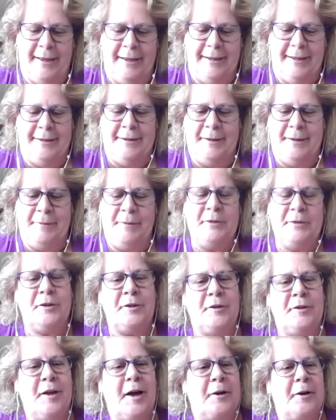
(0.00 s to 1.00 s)
This
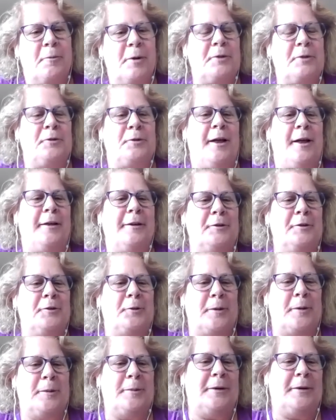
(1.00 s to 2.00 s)
is not a Western Allied
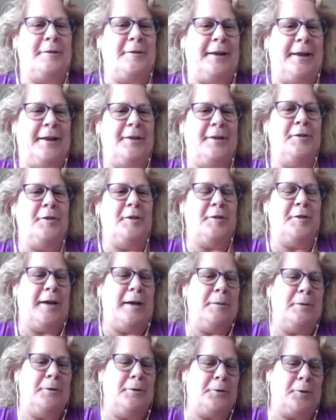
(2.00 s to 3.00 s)
story, but it's an Angie
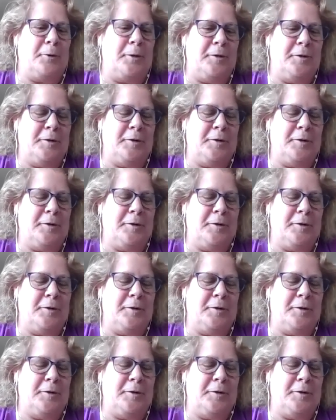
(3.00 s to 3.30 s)
Simon story.